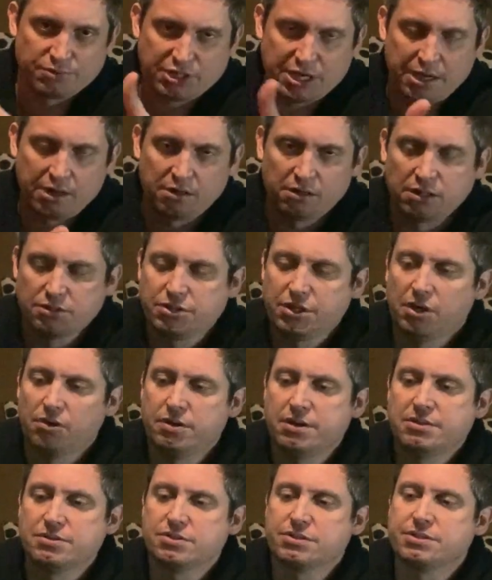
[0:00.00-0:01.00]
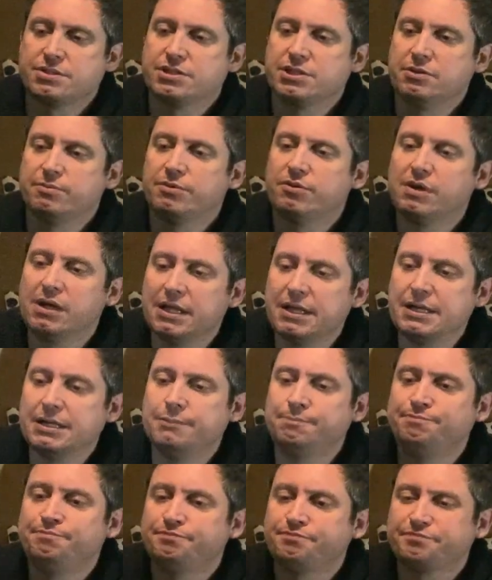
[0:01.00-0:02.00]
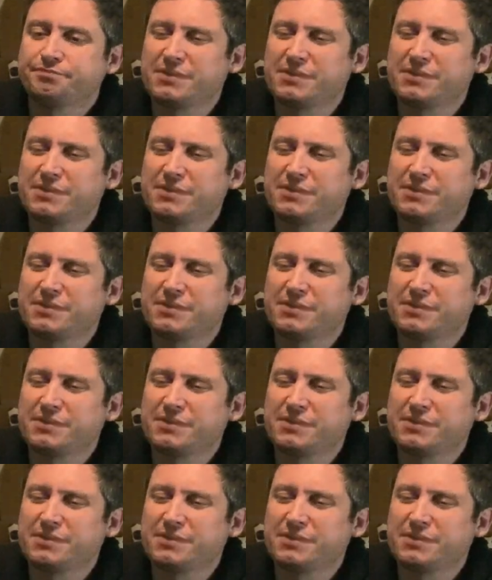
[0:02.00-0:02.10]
J.R.R. Tolkien's The Silmarillion.